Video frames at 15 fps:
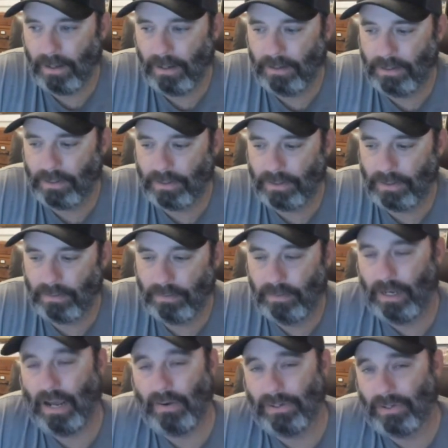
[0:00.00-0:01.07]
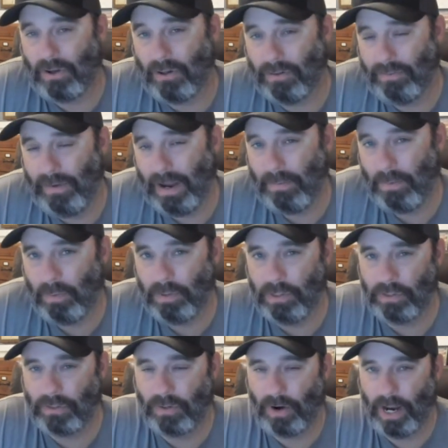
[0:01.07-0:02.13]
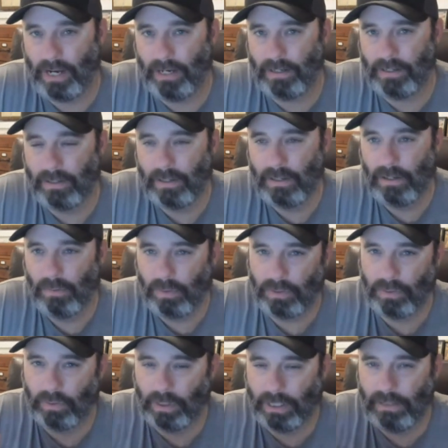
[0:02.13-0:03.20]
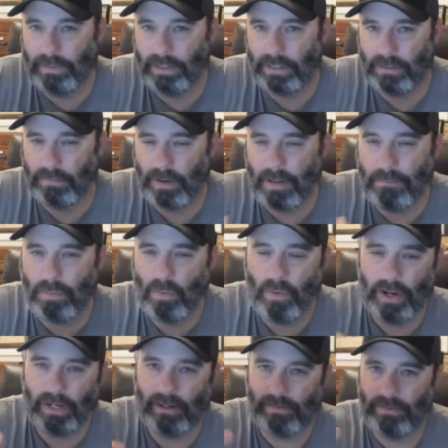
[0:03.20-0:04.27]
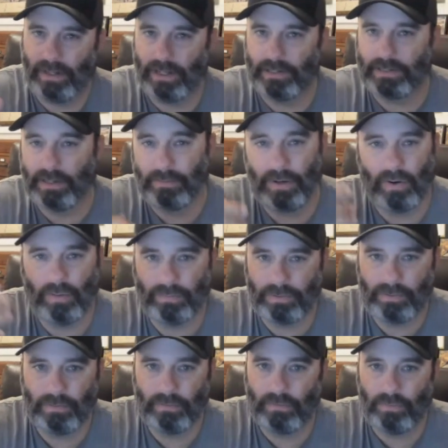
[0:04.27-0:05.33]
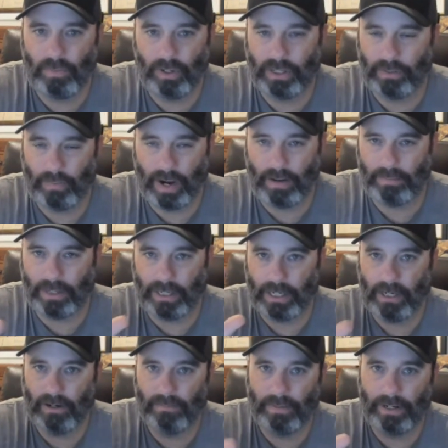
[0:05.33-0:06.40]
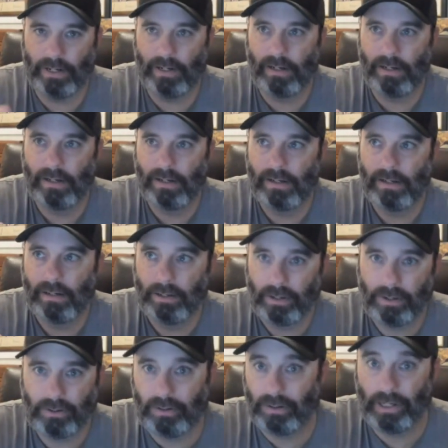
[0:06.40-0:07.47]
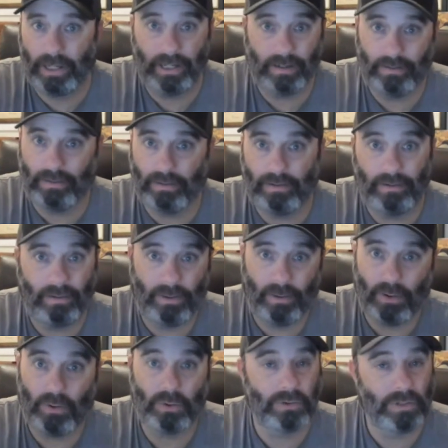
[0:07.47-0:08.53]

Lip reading: just now he's a Hall of Famer, which is great, which will lead me to my point of this. I know I'm really rambling here, but you're getting the whole